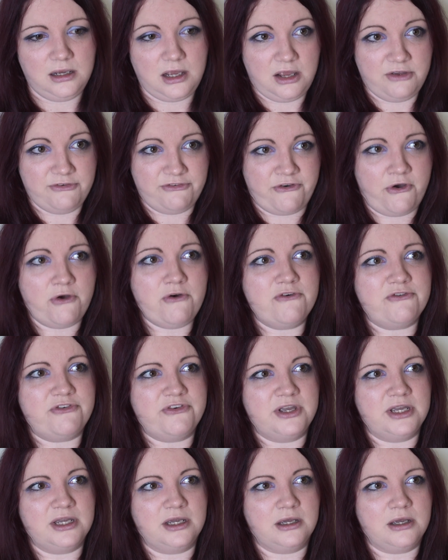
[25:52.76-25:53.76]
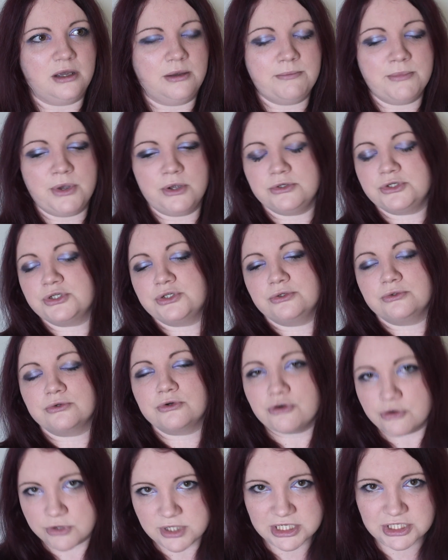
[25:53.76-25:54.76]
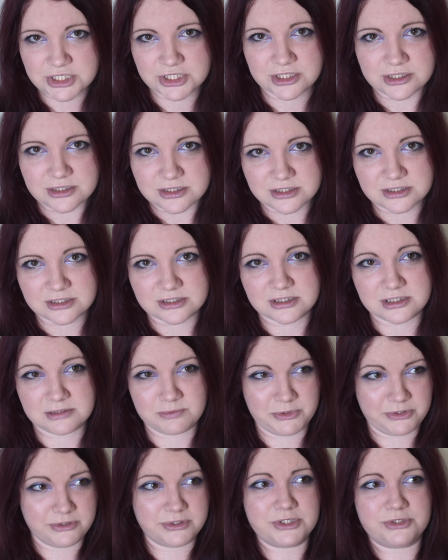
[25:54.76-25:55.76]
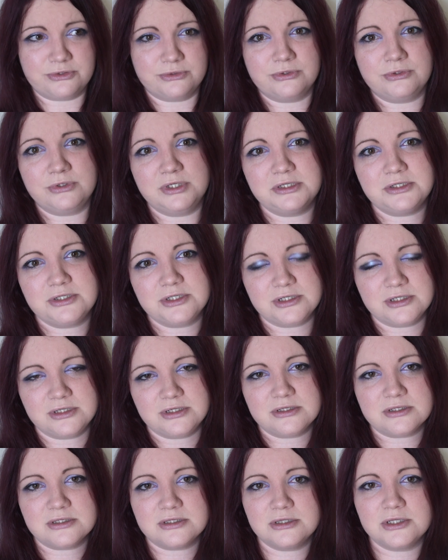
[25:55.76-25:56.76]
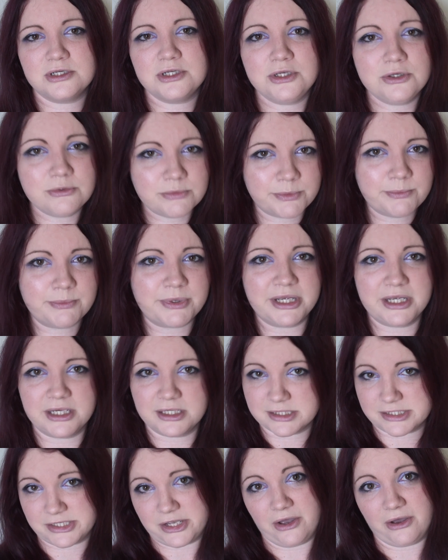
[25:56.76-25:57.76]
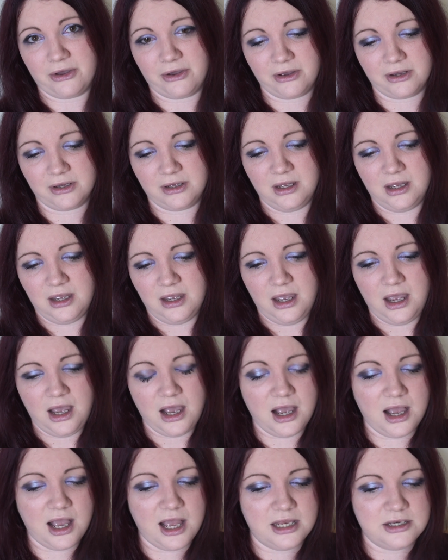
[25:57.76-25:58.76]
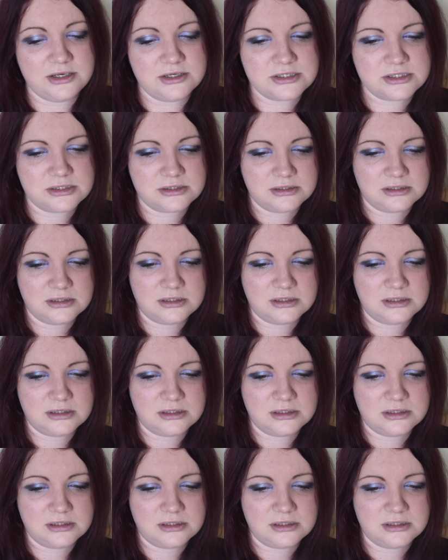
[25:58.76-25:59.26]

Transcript: evolving, emotional creatures, spiritual creatures that human beings are. And